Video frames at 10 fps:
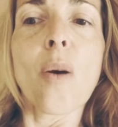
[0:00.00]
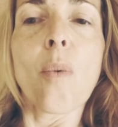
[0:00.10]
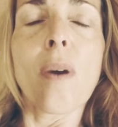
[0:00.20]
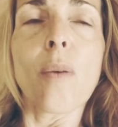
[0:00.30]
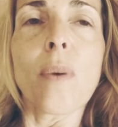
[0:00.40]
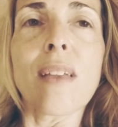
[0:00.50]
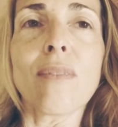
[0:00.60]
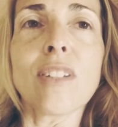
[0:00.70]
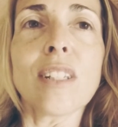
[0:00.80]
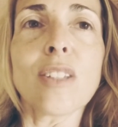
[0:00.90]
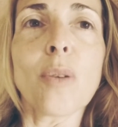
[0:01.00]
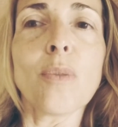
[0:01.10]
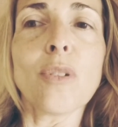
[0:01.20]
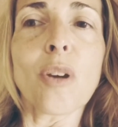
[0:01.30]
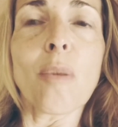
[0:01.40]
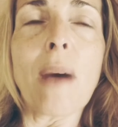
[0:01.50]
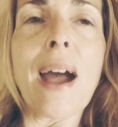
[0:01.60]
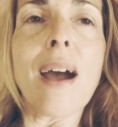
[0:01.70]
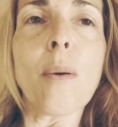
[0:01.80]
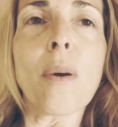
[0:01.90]
where we've disowned our
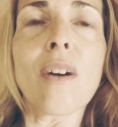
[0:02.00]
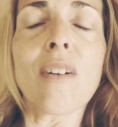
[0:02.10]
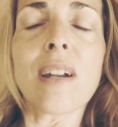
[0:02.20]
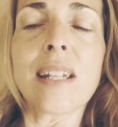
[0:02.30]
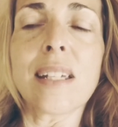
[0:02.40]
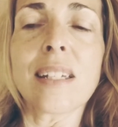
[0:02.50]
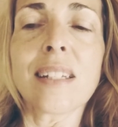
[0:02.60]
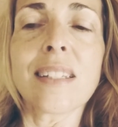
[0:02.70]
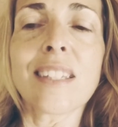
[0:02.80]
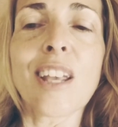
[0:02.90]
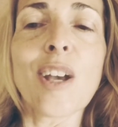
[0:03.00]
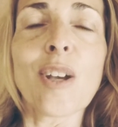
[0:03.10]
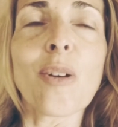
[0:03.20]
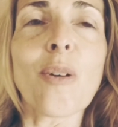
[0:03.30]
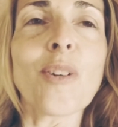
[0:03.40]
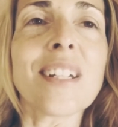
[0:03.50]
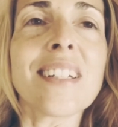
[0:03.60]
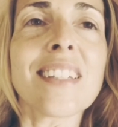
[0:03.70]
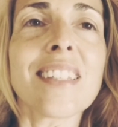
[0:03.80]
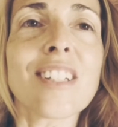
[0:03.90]
power and it has gone
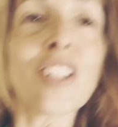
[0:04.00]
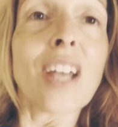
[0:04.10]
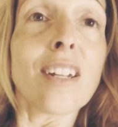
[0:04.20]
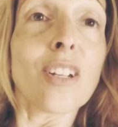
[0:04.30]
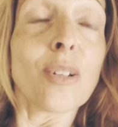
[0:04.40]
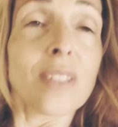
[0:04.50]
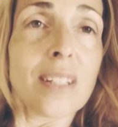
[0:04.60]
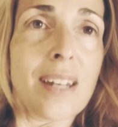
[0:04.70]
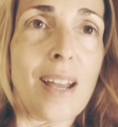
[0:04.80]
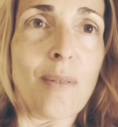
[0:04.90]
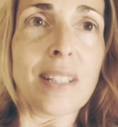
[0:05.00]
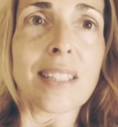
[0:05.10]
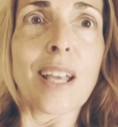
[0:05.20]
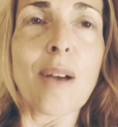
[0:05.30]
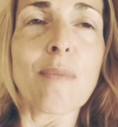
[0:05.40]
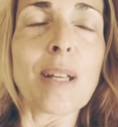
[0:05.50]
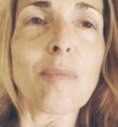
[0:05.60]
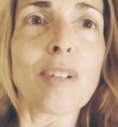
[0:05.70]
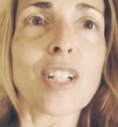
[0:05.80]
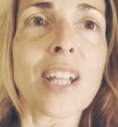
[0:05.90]
into the shadows, and now it's coming
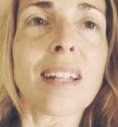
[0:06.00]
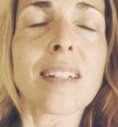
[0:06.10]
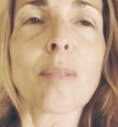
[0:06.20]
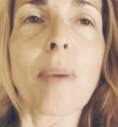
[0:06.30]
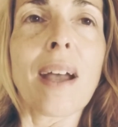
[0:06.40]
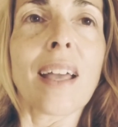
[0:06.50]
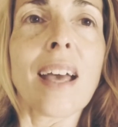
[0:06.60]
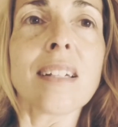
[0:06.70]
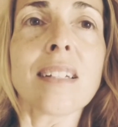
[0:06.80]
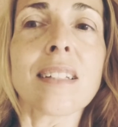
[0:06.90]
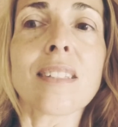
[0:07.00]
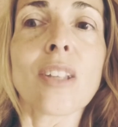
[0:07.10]
projected back at us.